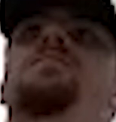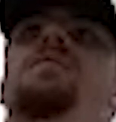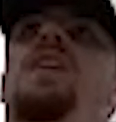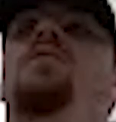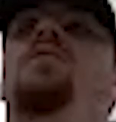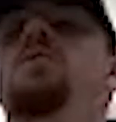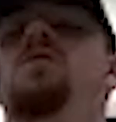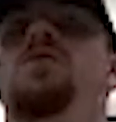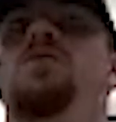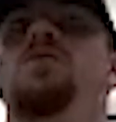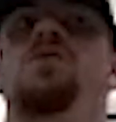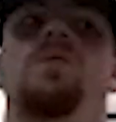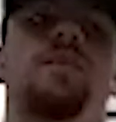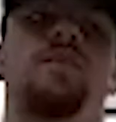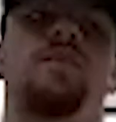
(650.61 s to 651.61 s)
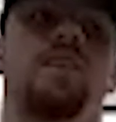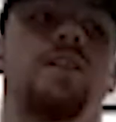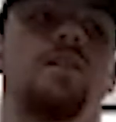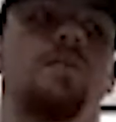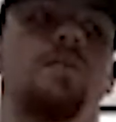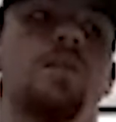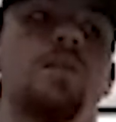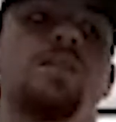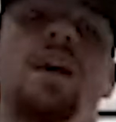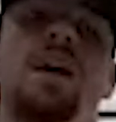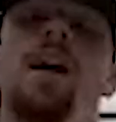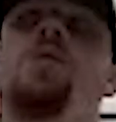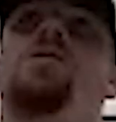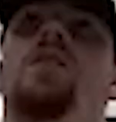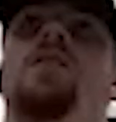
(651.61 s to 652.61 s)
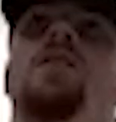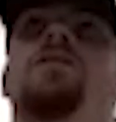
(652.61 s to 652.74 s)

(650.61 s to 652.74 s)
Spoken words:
everyone's doing the right thing. But it's outside the